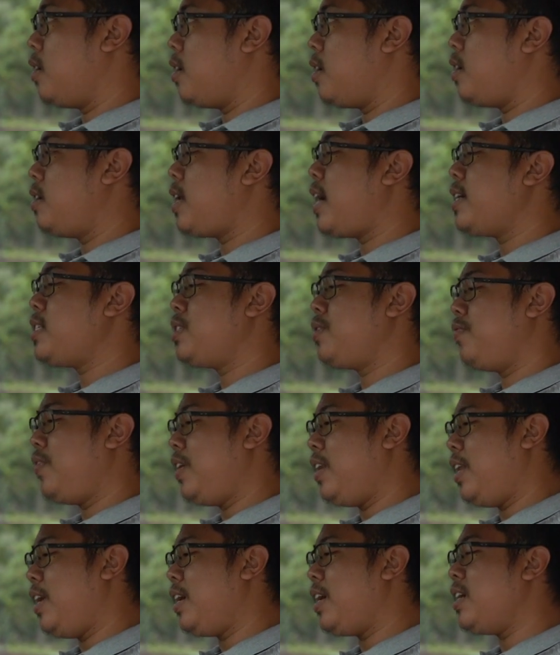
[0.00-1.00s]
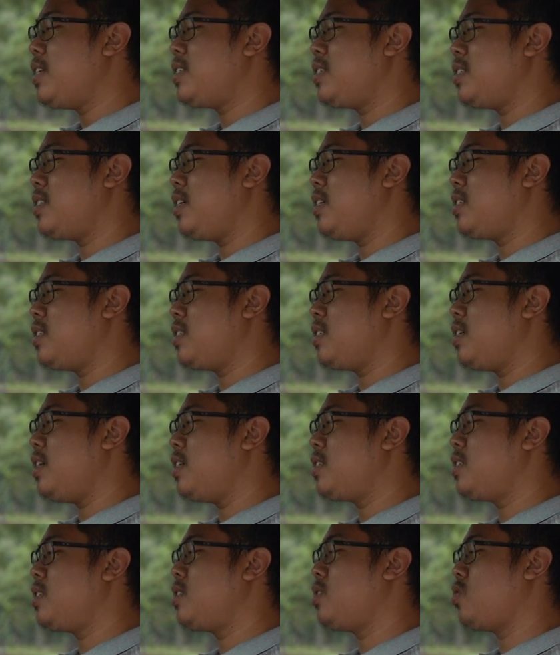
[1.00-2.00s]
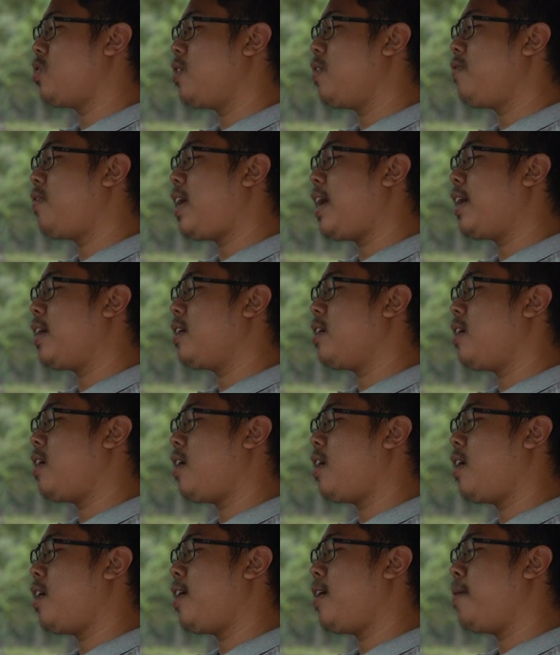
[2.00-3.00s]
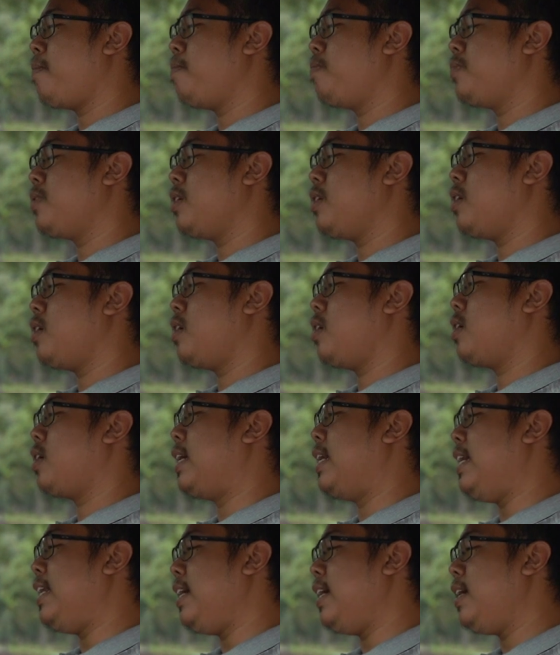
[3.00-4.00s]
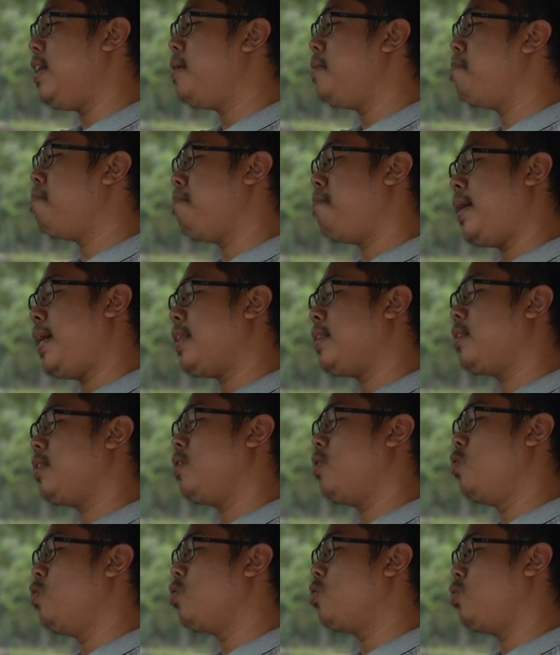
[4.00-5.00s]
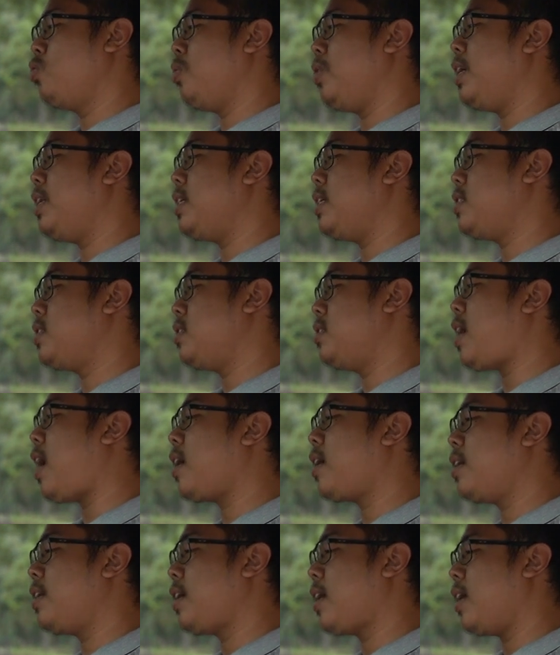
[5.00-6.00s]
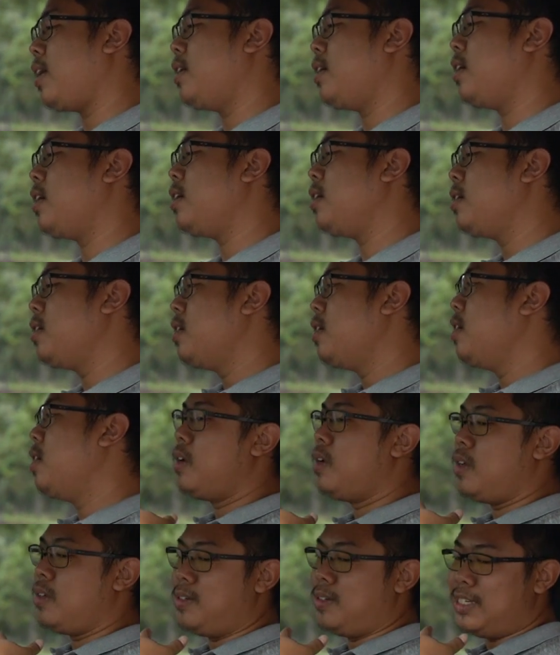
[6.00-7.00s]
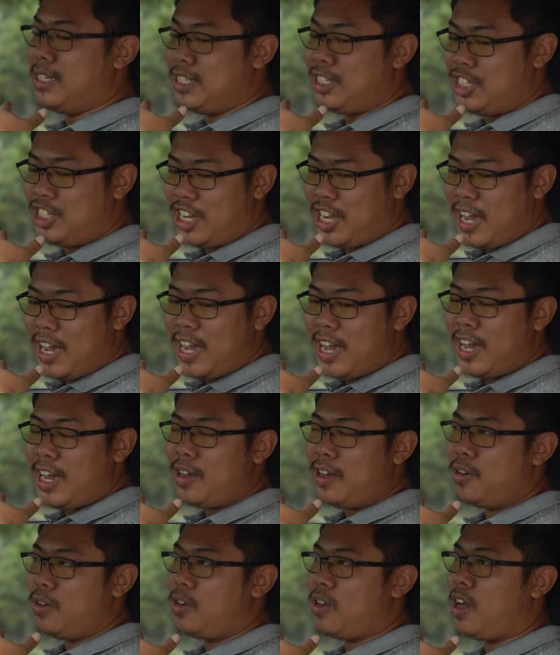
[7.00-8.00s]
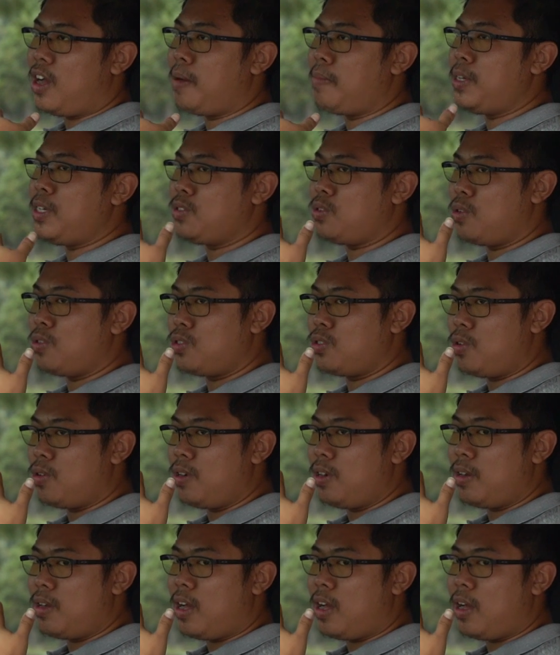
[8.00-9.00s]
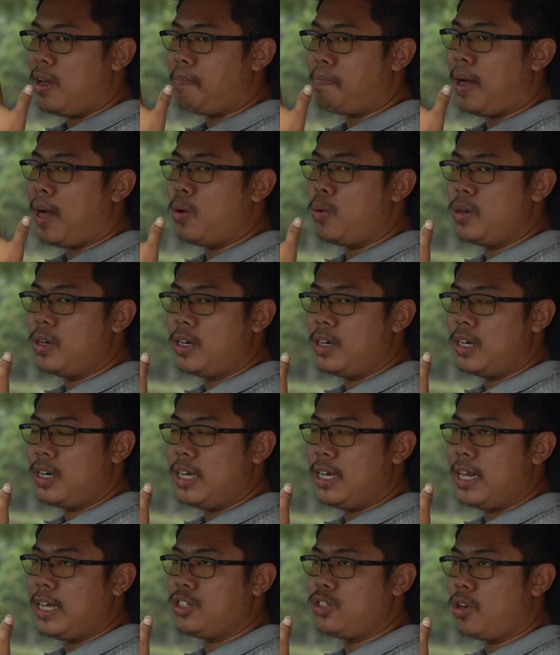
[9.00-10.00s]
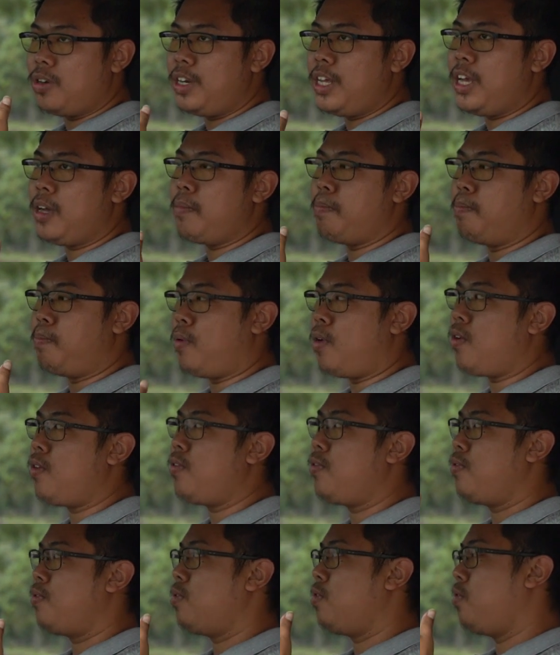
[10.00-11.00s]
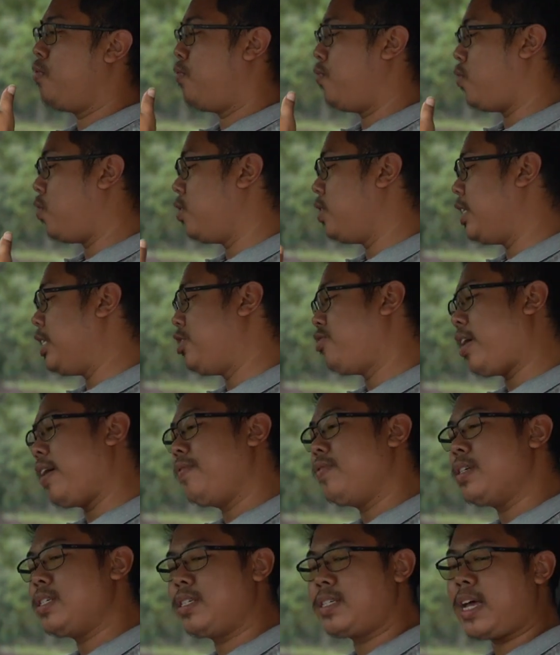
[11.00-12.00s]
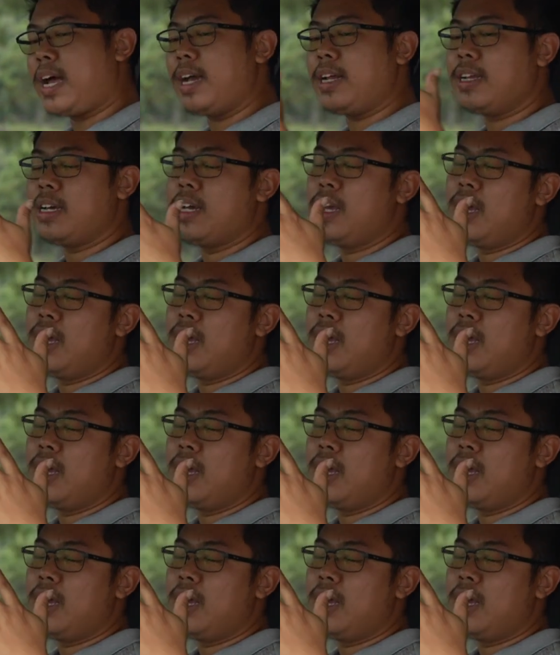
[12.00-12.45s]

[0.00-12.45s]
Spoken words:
Nice feeling. It's sort of like clean matte look to it. It's dark in color. The chair is also power electronic, both for the driver's side